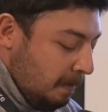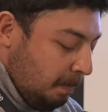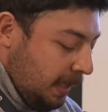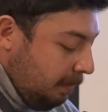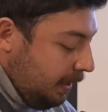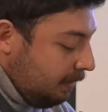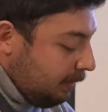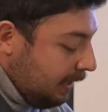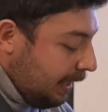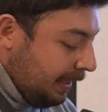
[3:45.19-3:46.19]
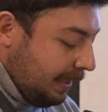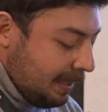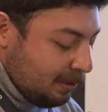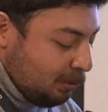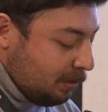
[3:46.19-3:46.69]
Maybe I can
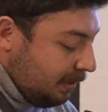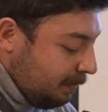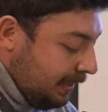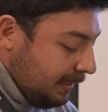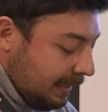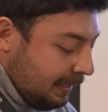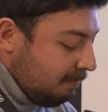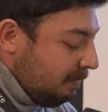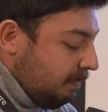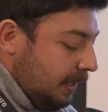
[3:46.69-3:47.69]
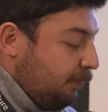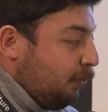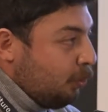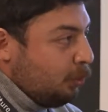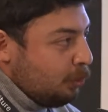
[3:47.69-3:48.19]
ask you something if
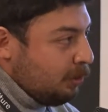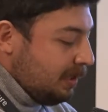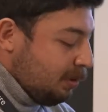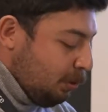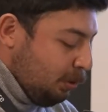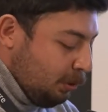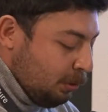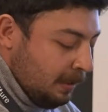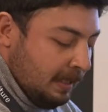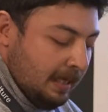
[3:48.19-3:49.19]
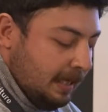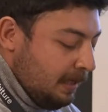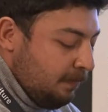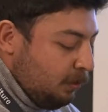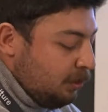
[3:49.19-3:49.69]
your users or you
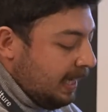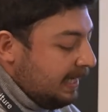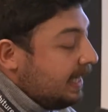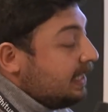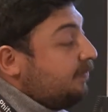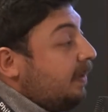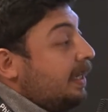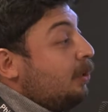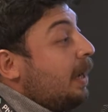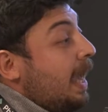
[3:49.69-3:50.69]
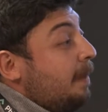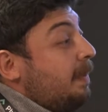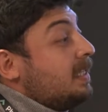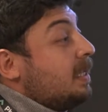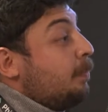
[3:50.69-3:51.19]
were to identify your app
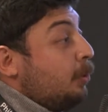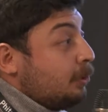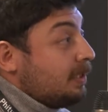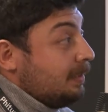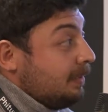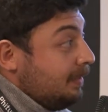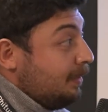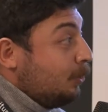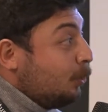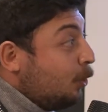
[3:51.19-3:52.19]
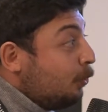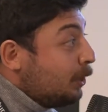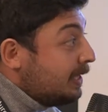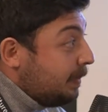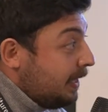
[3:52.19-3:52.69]
as a person, who would
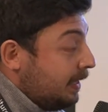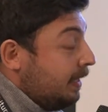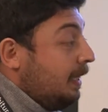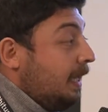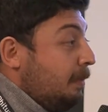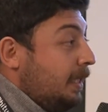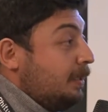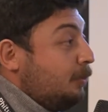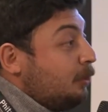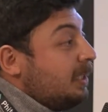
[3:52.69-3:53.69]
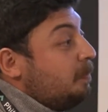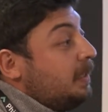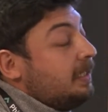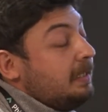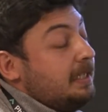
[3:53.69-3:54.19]
it be? I mean, you can
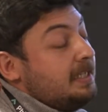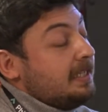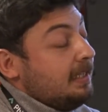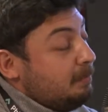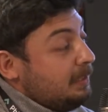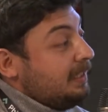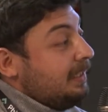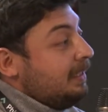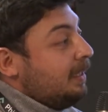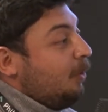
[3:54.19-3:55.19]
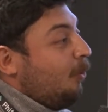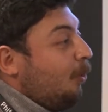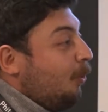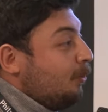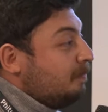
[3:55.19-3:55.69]
pick any celebrity
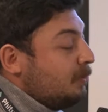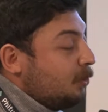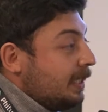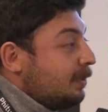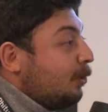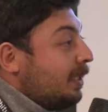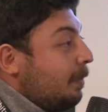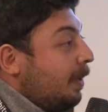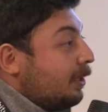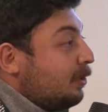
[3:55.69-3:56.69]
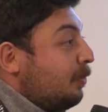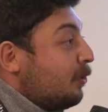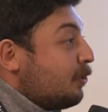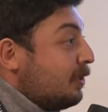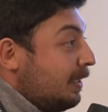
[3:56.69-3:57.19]
or you can talk about the
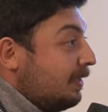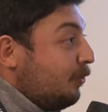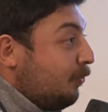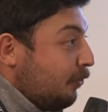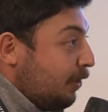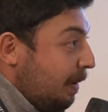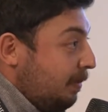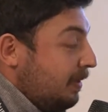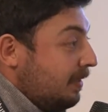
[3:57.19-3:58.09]
personality of your app.